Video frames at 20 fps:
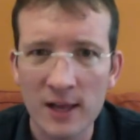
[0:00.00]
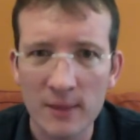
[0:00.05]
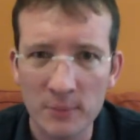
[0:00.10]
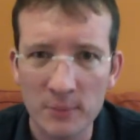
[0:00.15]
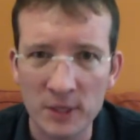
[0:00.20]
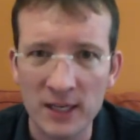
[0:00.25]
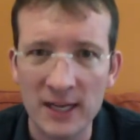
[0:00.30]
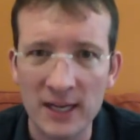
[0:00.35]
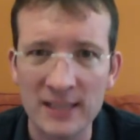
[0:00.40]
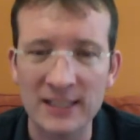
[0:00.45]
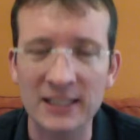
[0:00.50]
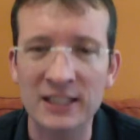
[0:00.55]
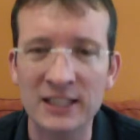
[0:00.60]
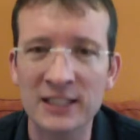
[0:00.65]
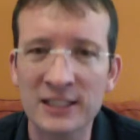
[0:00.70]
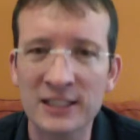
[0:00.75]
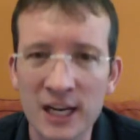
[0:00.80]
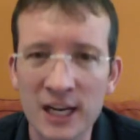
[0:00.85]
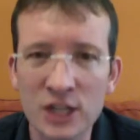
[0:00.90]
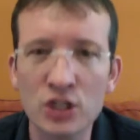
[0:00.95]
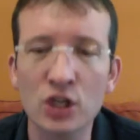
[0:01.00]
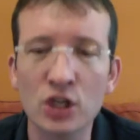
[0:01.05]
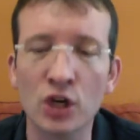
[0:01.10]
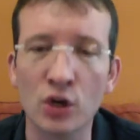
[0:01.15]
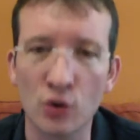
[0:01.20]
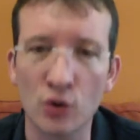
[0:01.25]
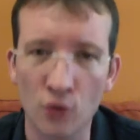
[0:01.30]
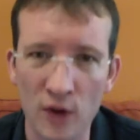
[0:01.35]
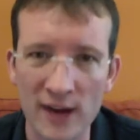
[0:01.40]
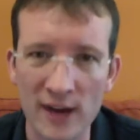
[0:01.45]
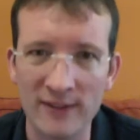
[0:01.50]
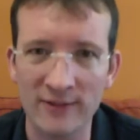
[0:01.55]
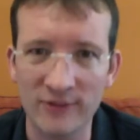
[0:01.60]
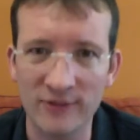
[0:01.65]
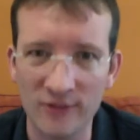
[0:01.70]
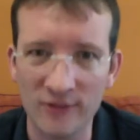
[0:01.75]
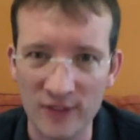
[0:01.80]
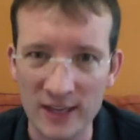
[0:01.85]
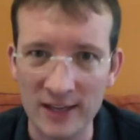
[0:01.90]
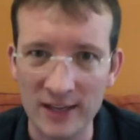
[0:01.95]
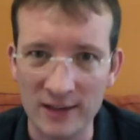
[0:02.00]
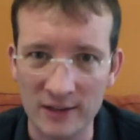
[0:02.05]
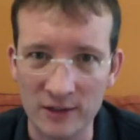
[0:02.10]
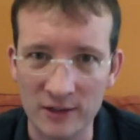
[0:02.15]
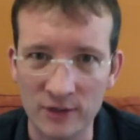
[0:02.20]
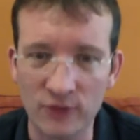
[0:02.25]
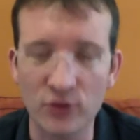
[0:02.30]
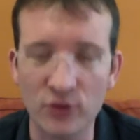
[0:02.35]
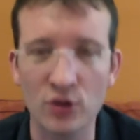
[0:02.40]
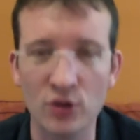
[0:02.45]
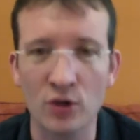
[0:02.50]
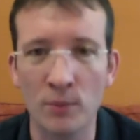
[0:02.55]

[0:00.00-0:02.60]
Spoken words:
because it's such a great vehicle for you